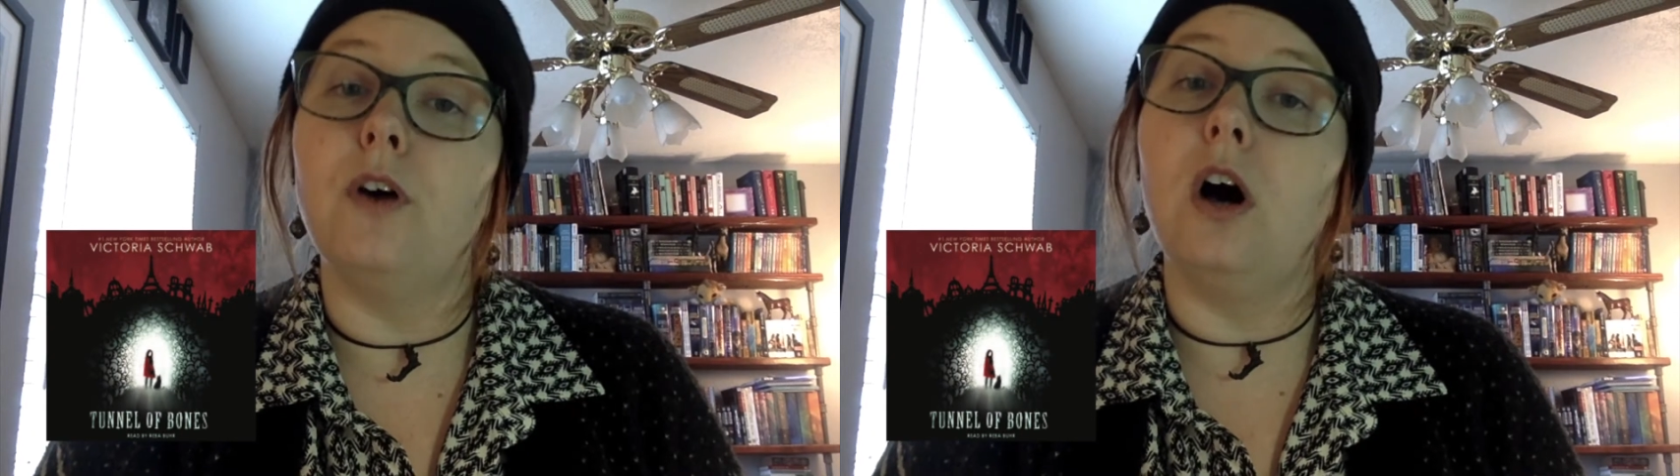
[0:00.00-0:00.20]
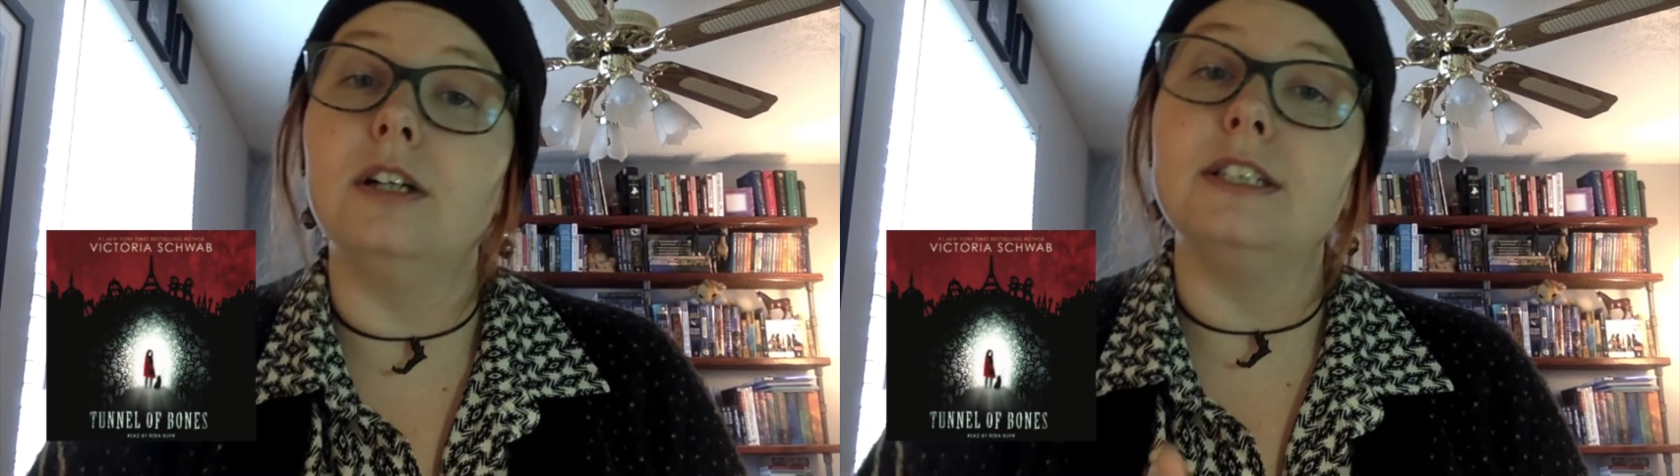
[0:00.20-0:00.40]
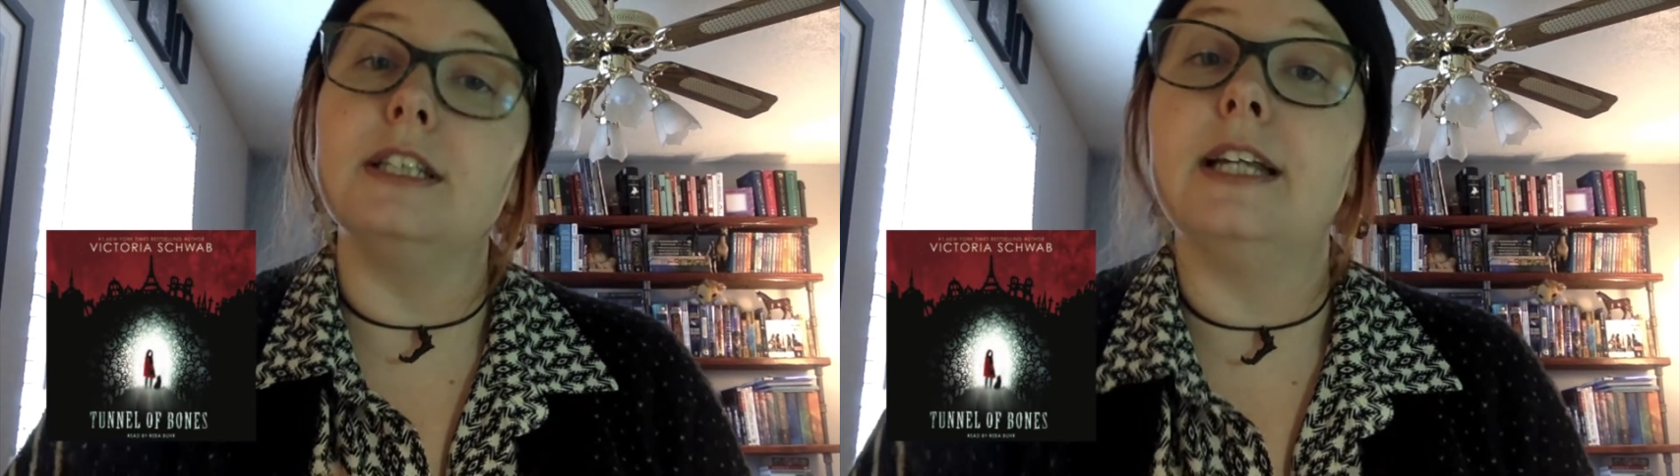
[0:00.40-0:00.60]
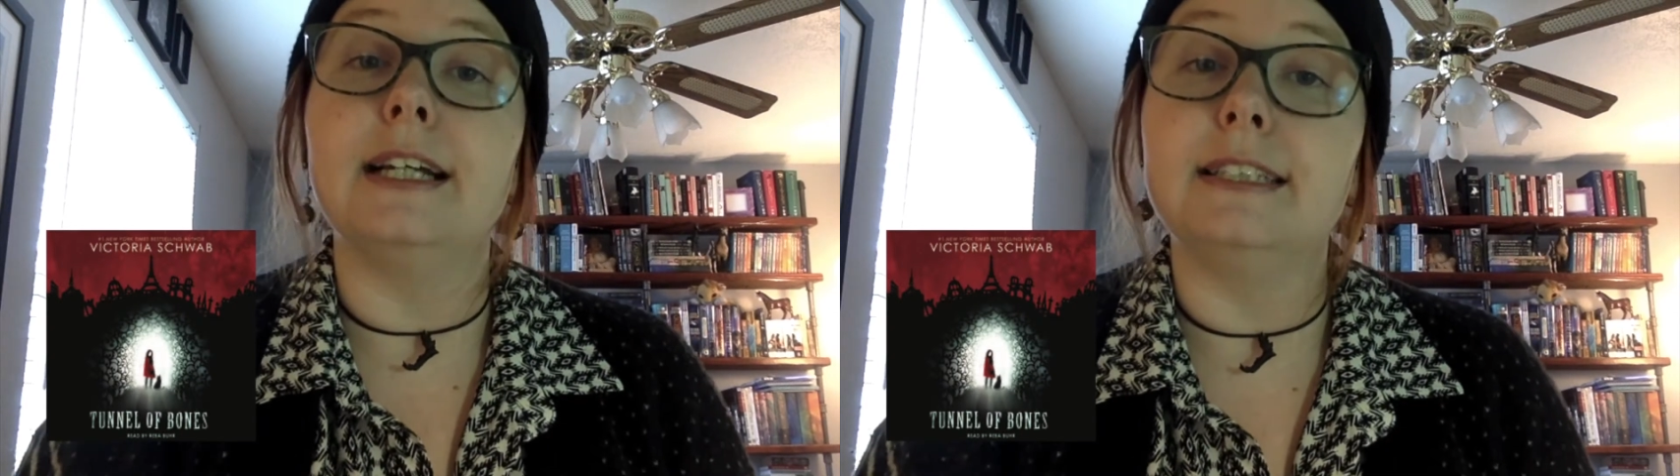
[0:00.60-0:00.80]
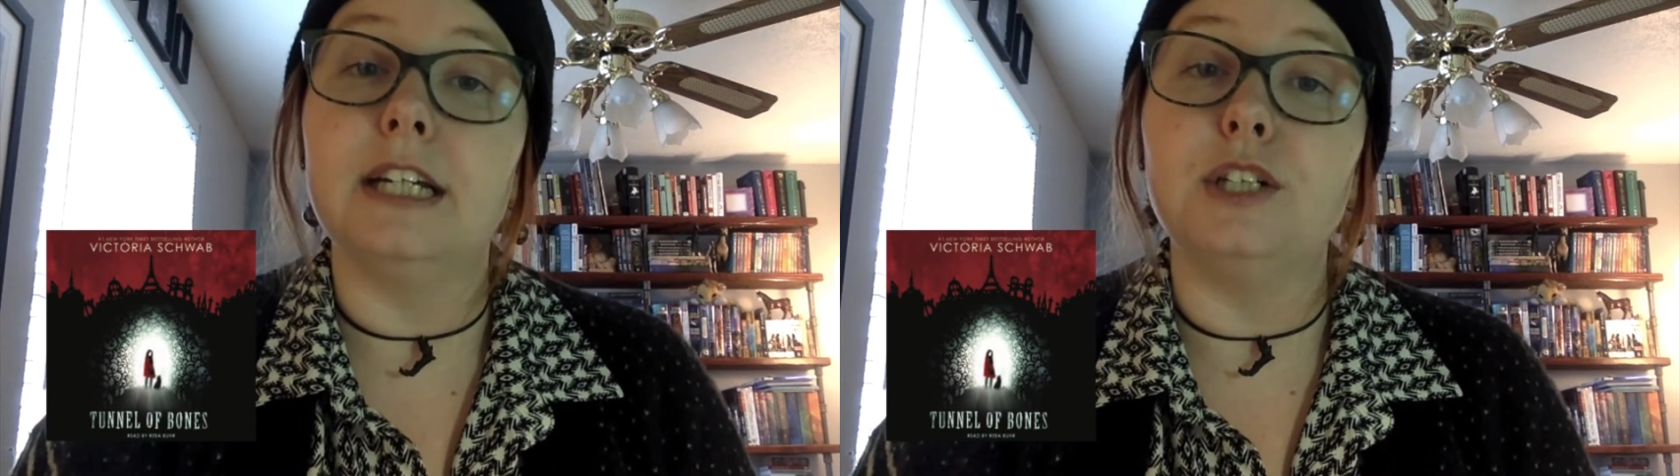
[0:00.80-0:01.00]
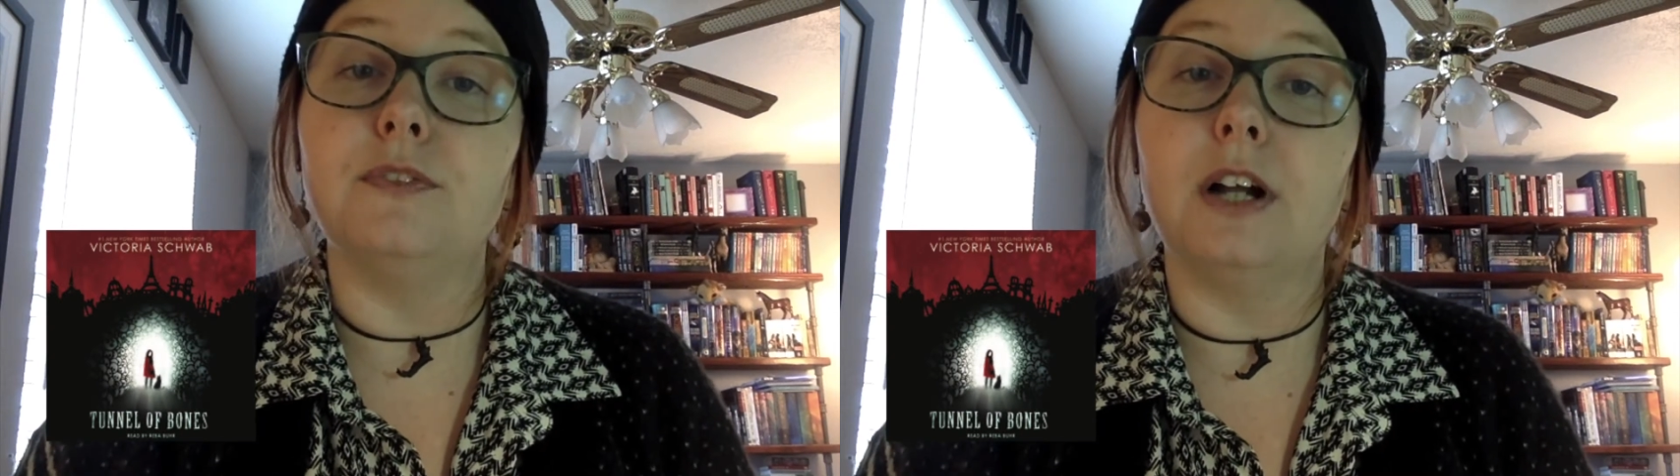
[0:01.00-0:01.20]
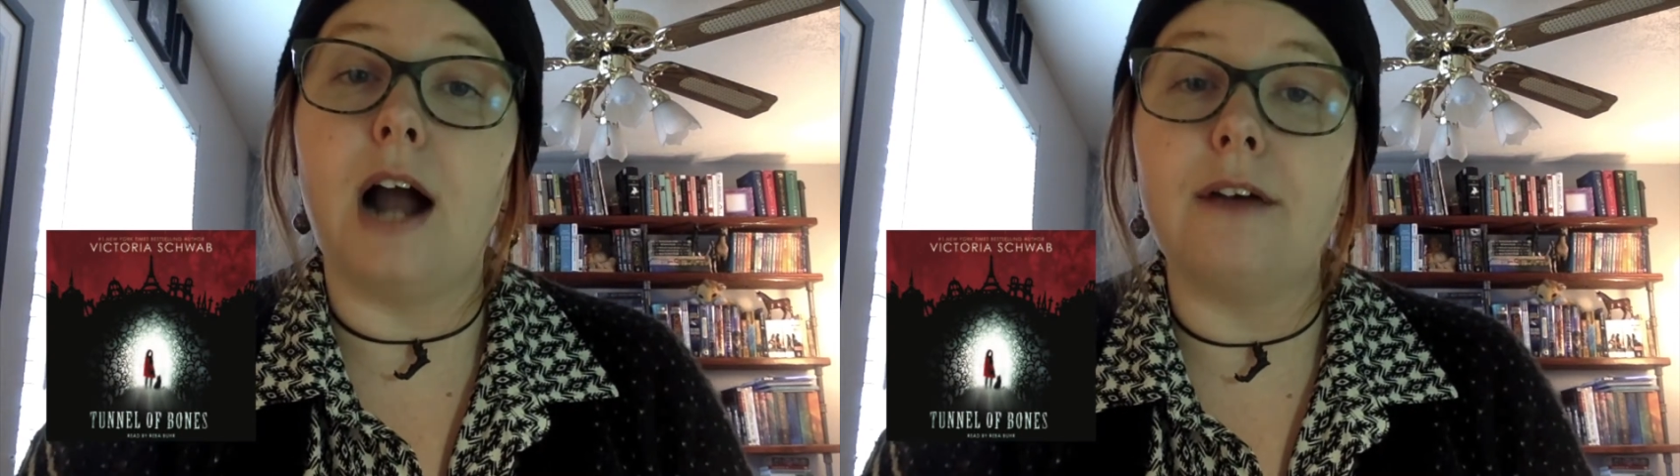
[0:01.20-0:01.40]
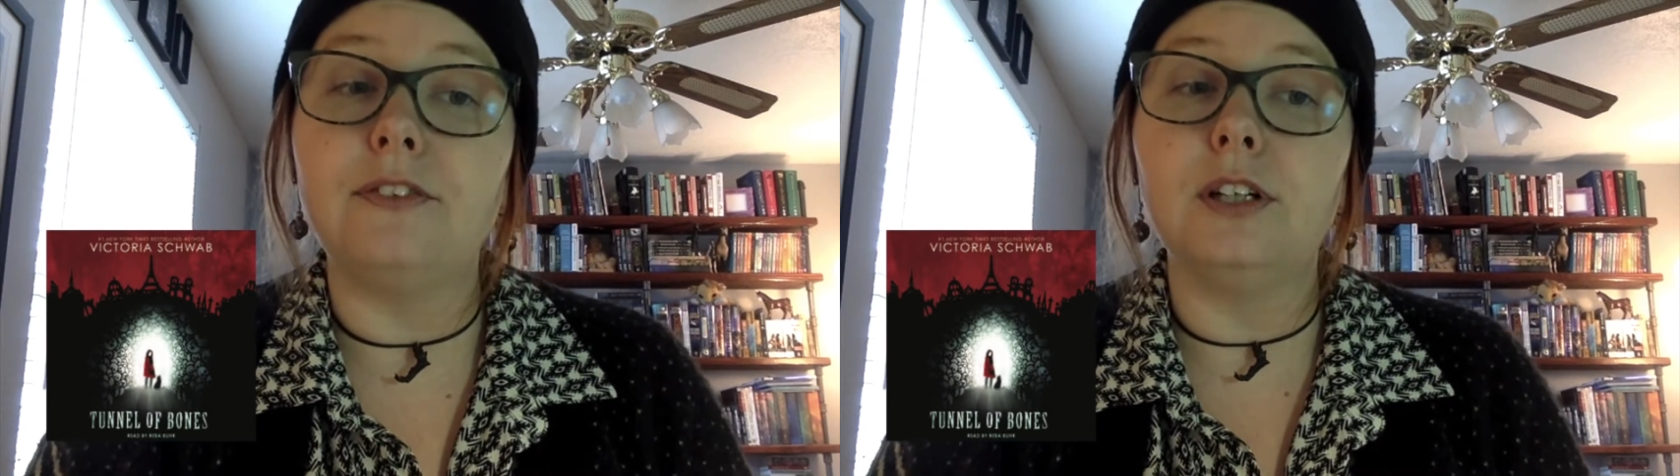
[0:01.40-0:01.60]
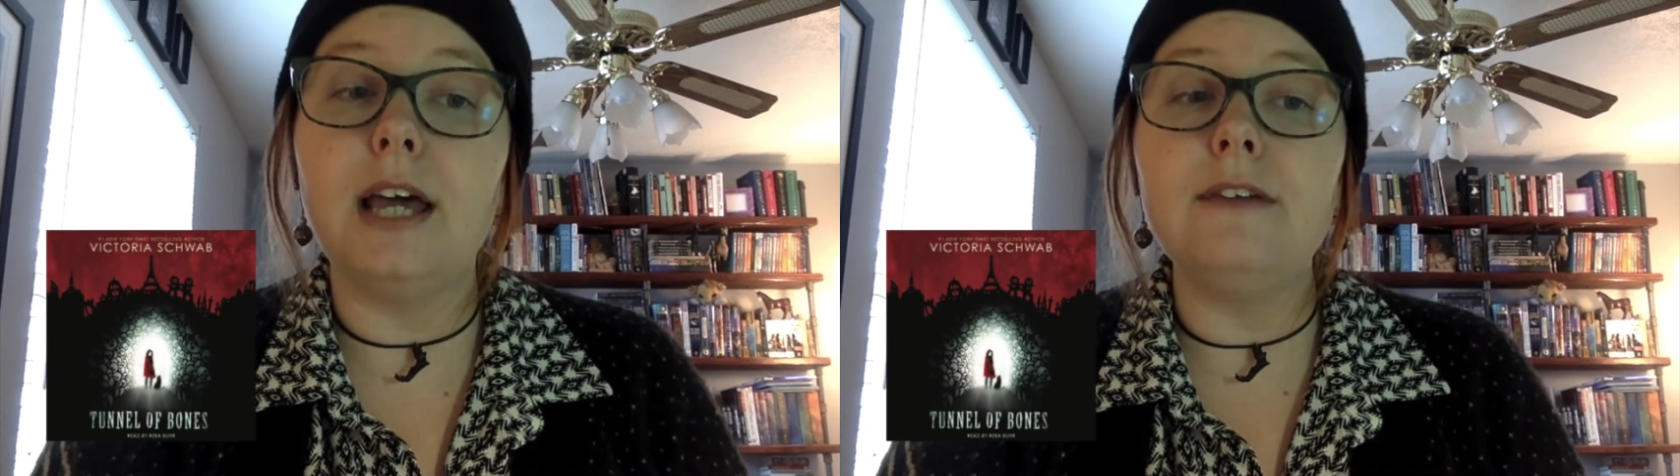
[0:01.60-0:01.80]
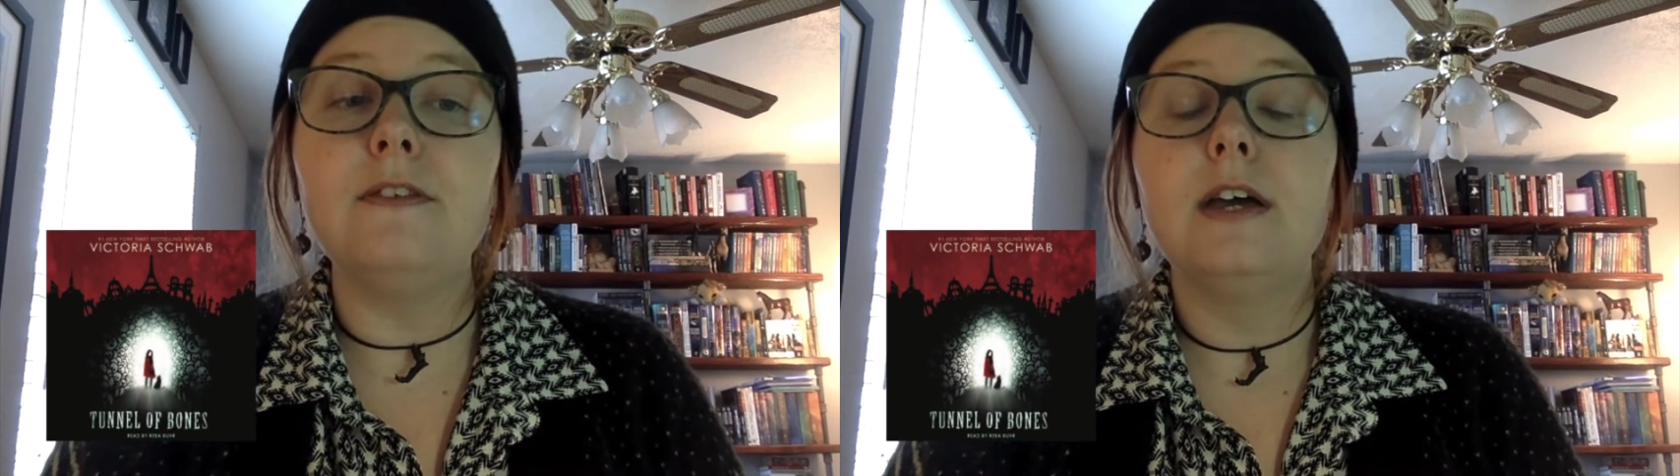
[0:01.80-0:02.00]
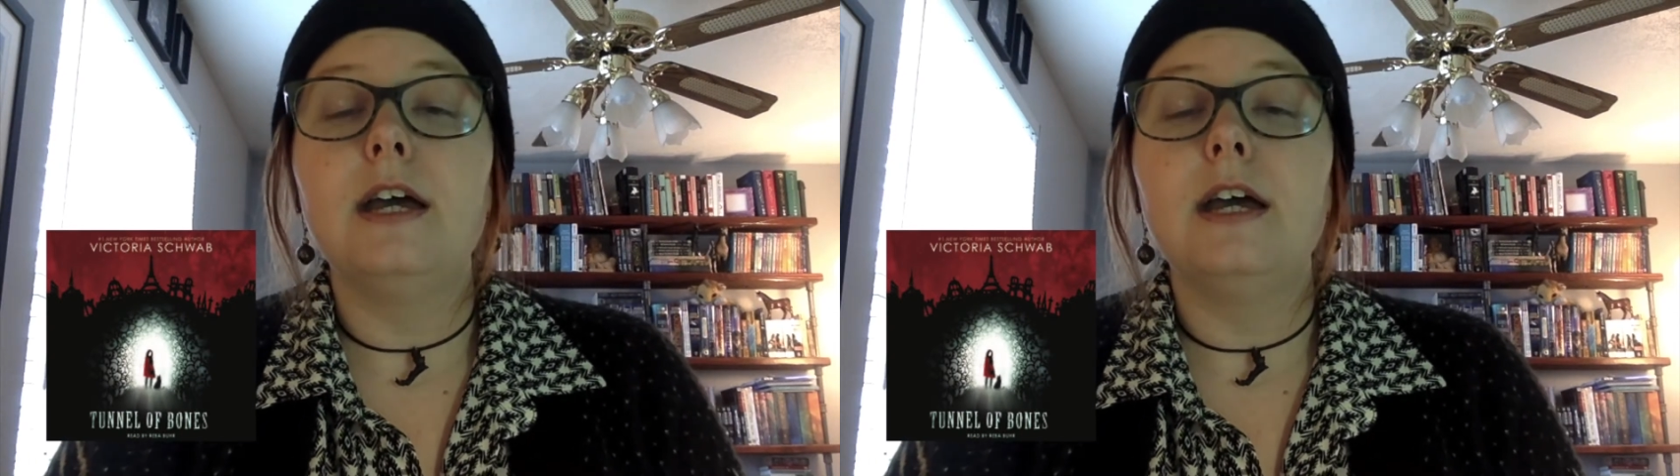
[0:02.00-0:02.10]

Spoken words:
on to the next stage of their afterlife